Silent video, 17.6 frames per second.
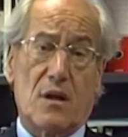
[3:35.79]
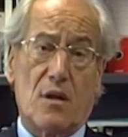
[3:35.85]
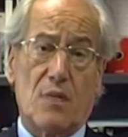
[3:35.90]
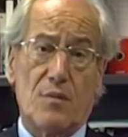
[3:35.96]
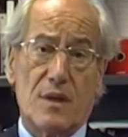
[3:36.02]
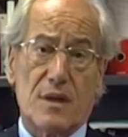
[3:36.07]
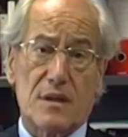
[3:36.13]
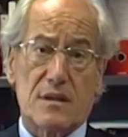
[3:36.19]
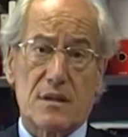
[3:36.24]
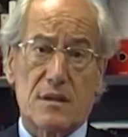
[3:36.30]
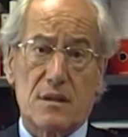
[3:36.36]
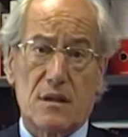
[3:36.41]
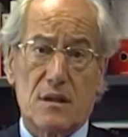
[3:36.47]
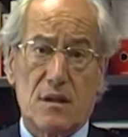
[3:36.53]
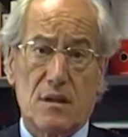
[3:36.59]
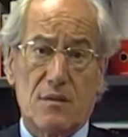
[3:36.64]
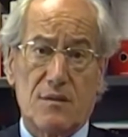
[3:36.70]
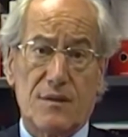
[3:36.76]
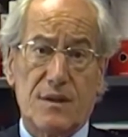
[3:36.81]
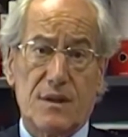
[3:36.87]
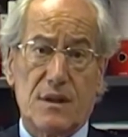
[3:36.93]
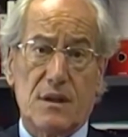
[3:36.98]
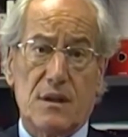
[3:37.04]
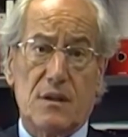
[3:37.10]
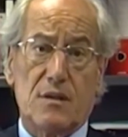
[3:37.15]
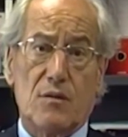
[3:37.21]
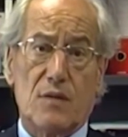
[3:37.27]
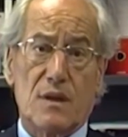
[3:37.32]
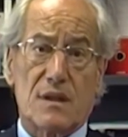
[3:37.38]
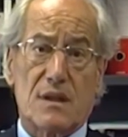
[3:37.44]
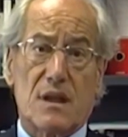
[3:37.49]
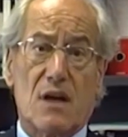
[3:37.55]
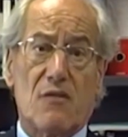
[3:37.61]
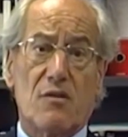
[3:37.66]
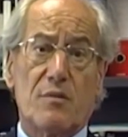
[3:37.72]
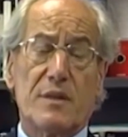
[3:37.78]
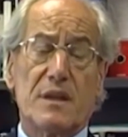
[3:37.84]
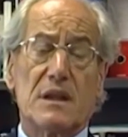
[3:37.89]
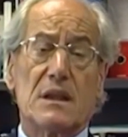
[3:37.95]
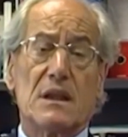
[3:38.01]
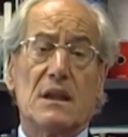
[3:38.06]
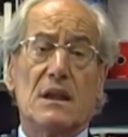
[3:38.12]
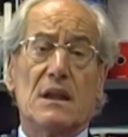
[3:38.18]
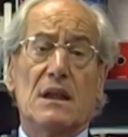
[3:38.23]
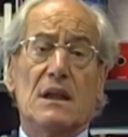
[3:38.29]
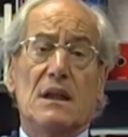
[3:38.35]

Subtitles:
Commerce of the US government